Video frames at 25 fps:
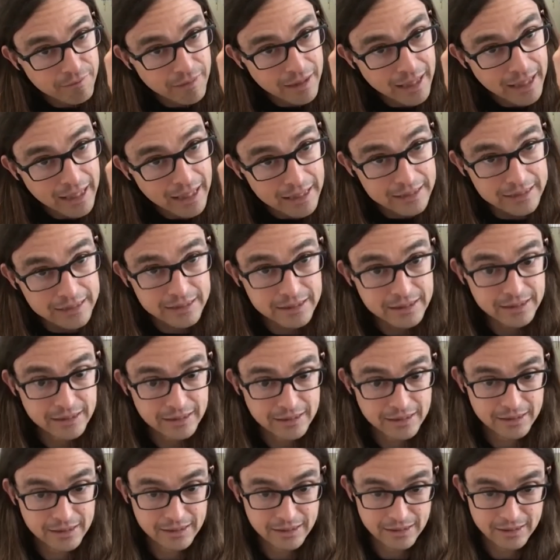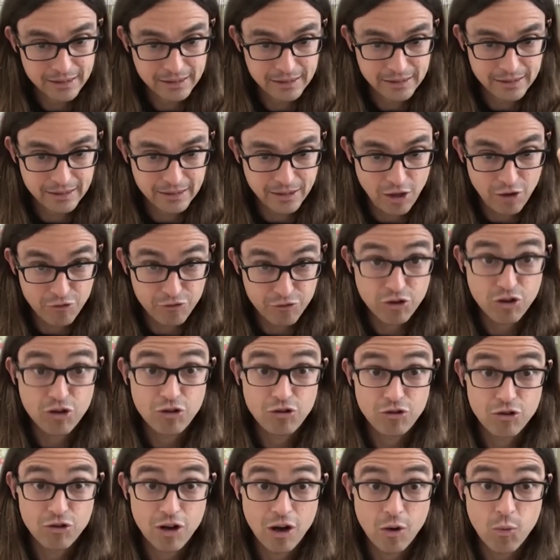hint of
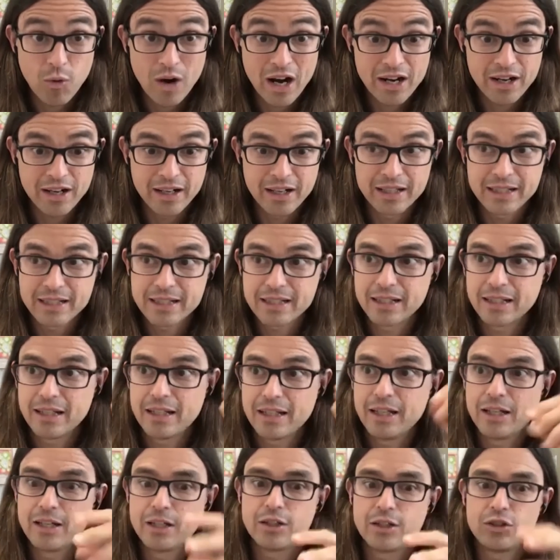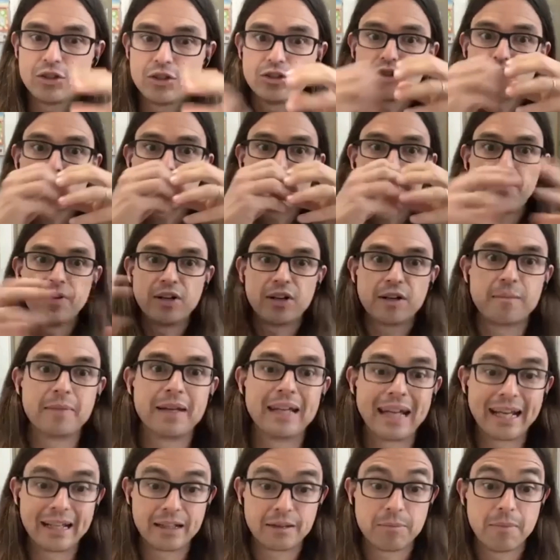awareness to just
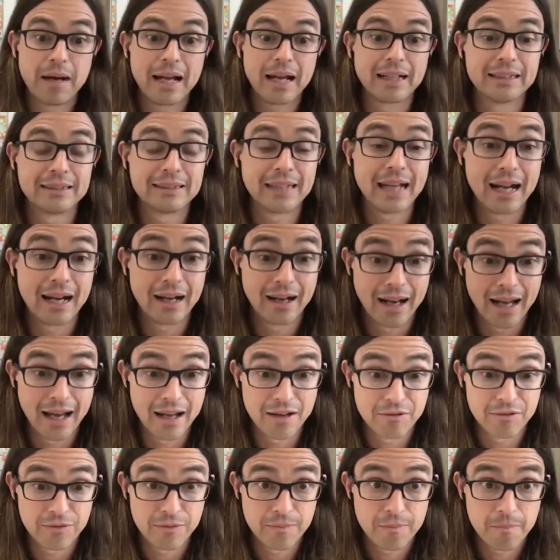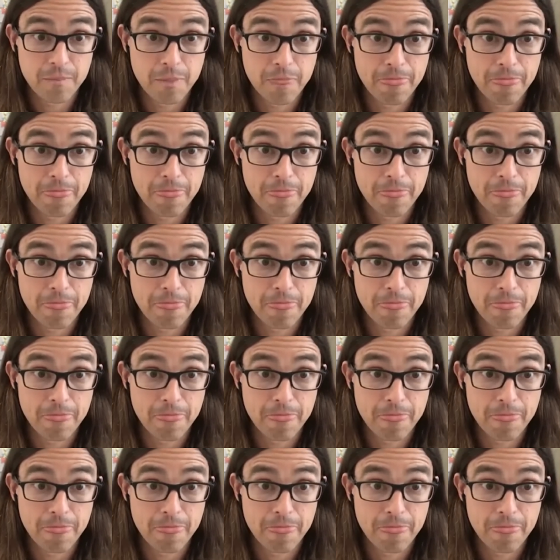permeate my entire life.